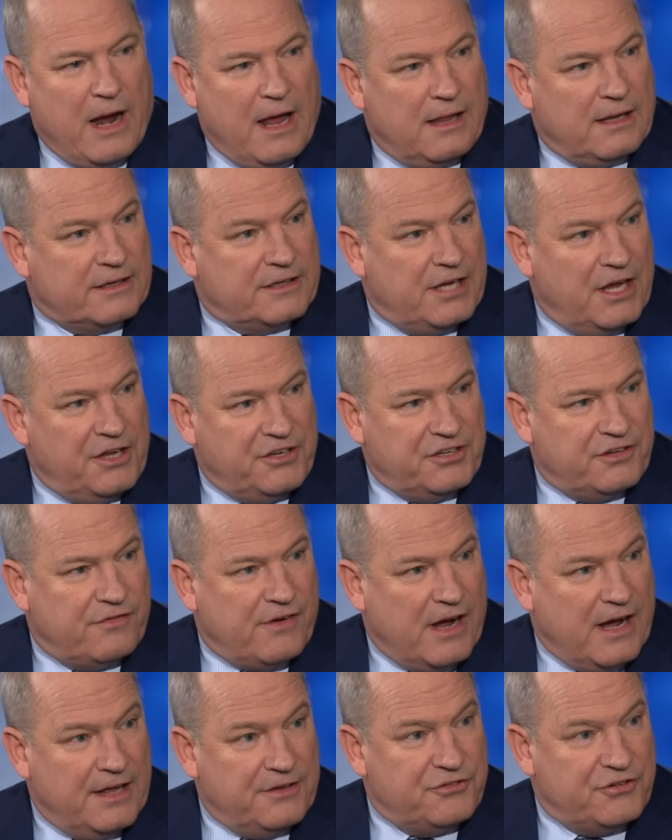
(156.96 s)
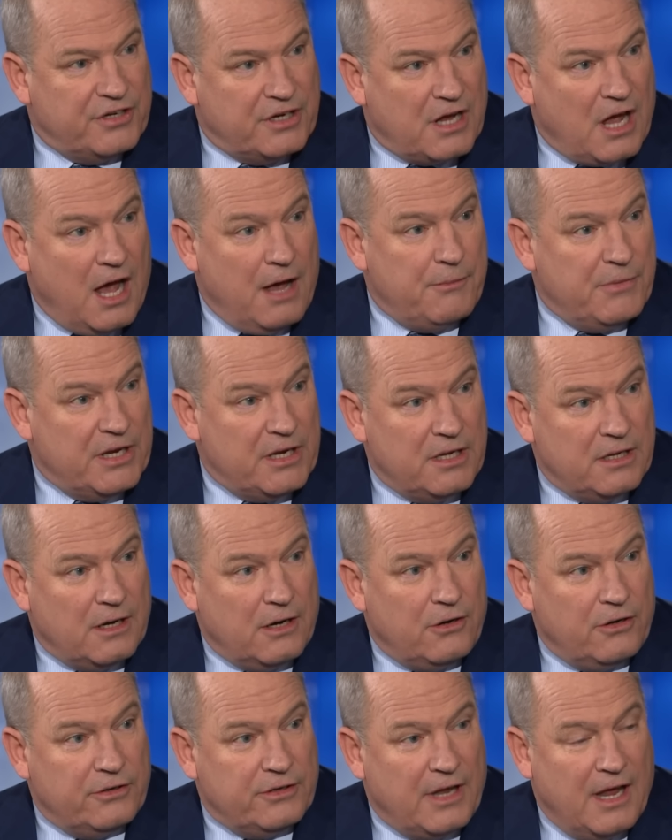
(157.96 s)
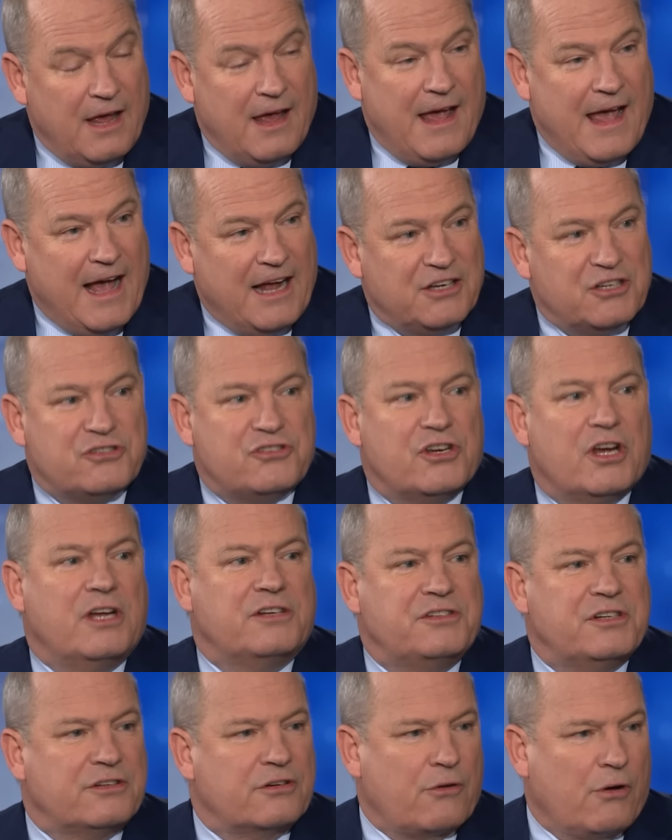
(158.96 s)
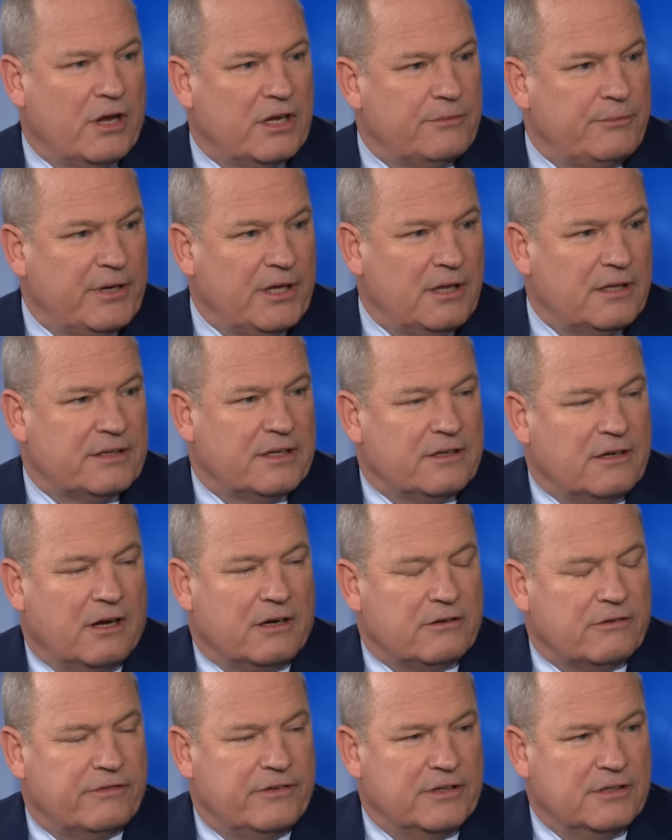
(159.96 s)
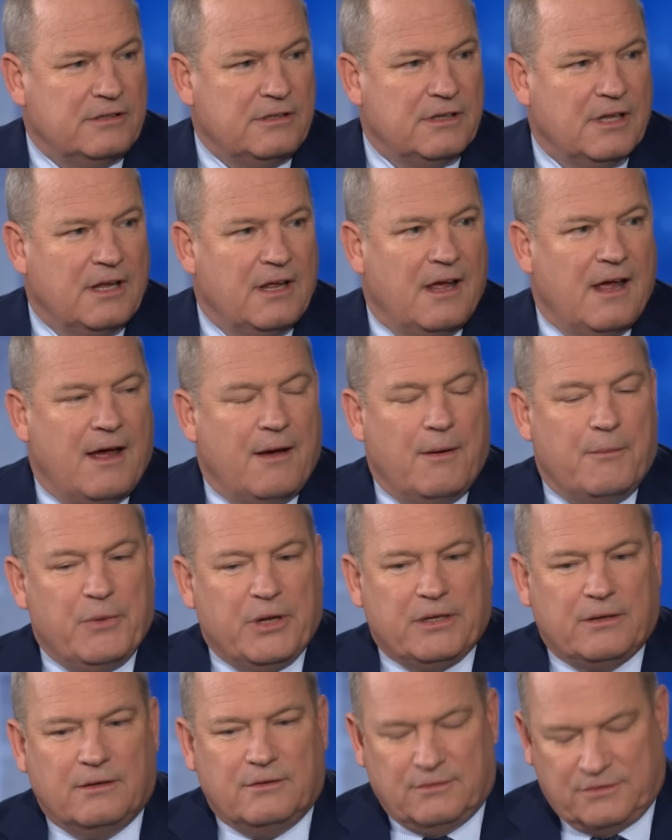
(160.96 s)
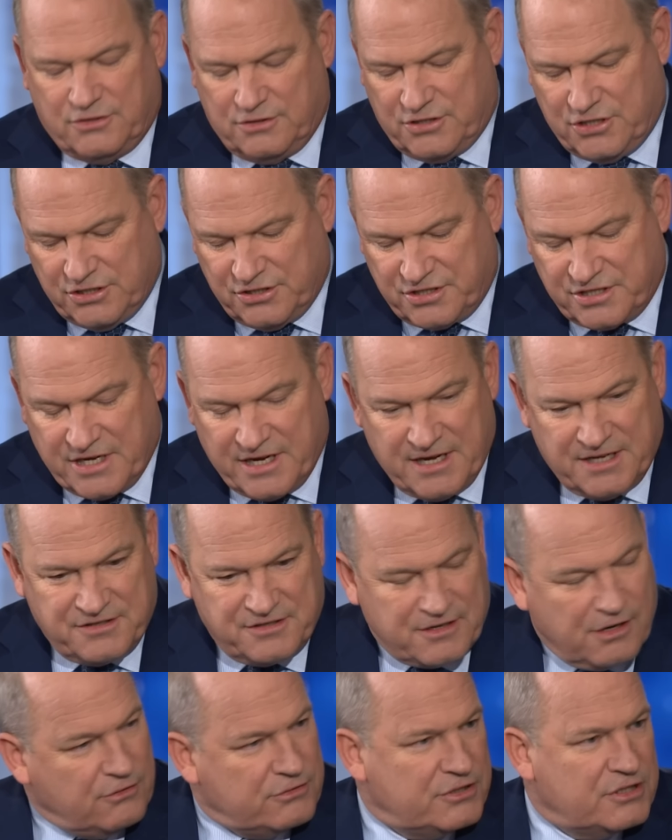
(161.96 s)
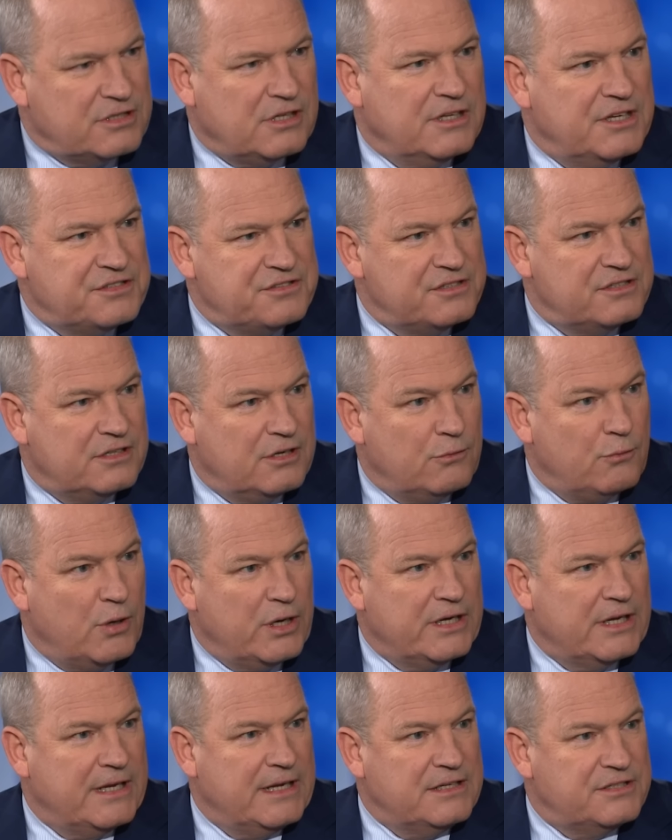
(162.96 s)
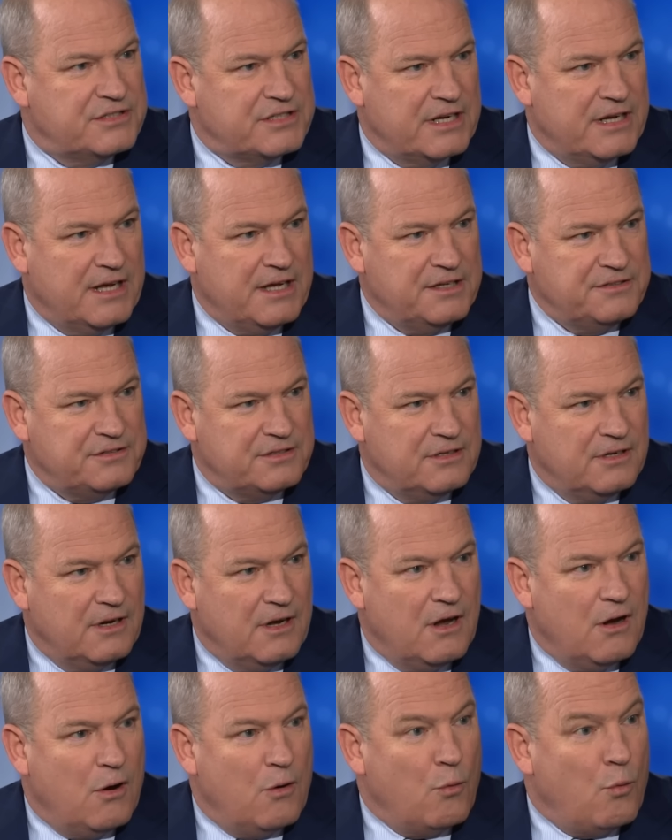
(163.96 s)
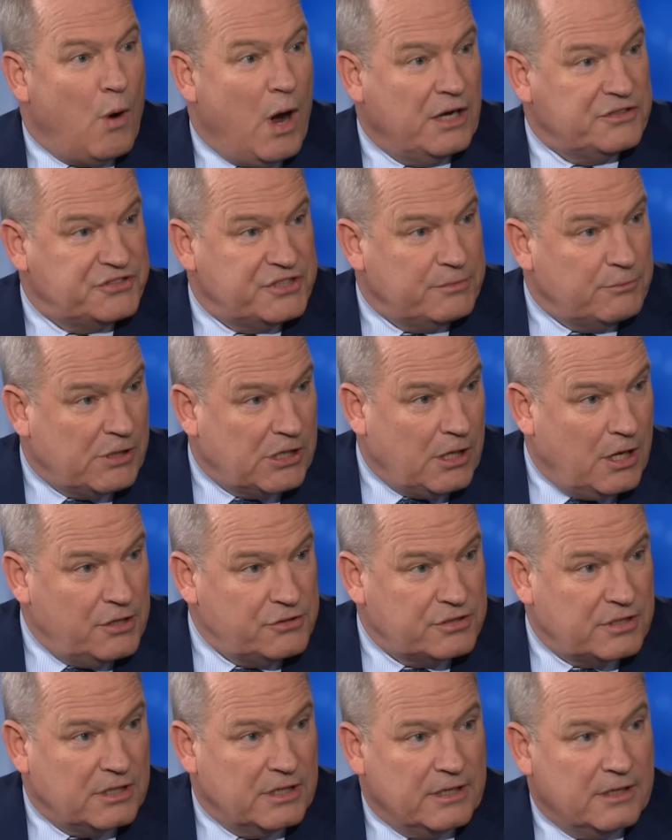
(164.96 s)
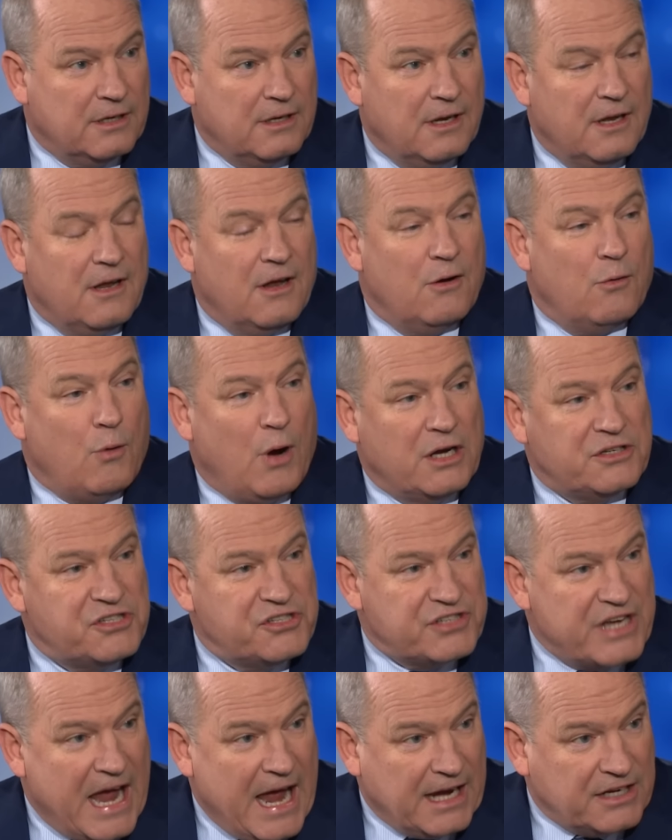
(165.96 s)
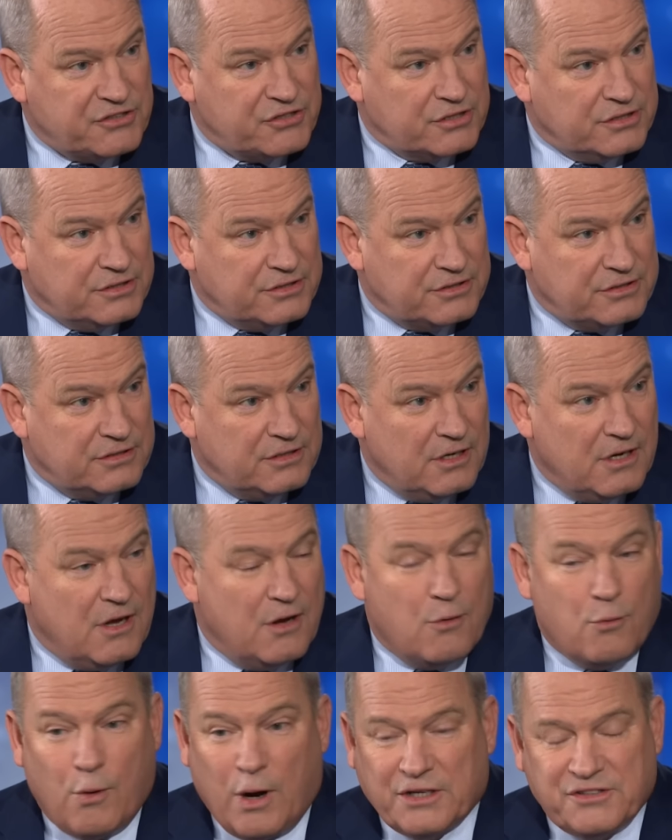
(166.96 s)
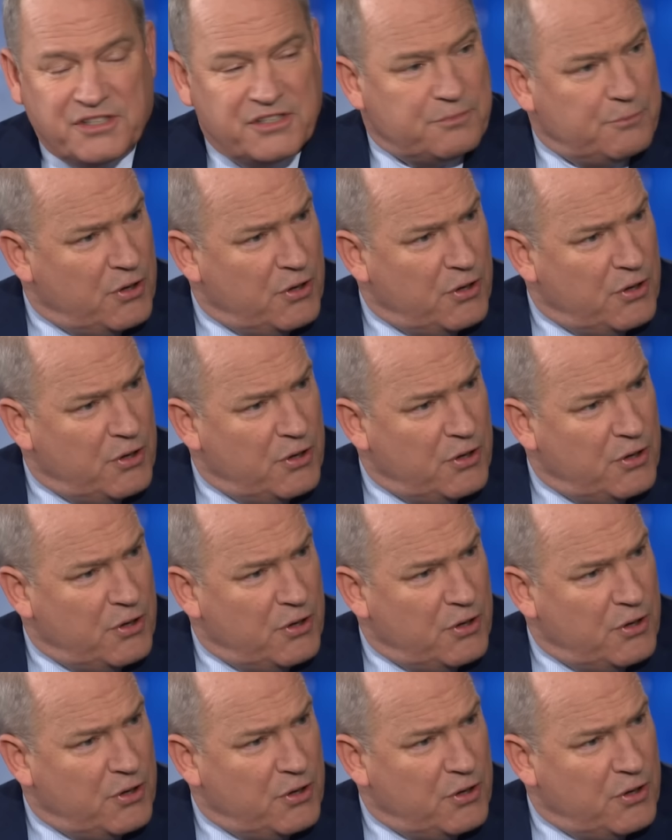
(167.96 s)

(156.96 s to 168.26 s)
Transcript: Alec testified, she commented on how to judge his credibility, Dr. Phil. I mean, she says, don't just listen to what he says, watch him closely, watch his actions, watch his